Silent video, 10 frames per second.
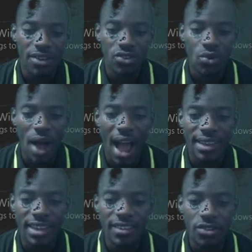So
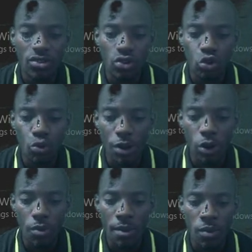this 2
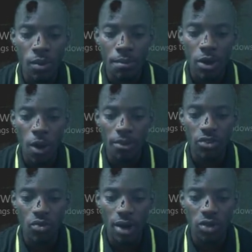below will become the
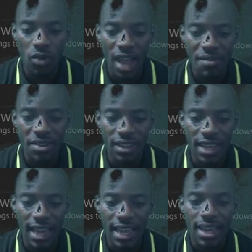square root of everything
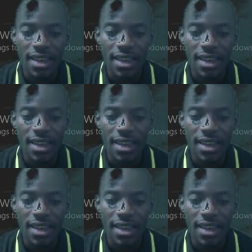here,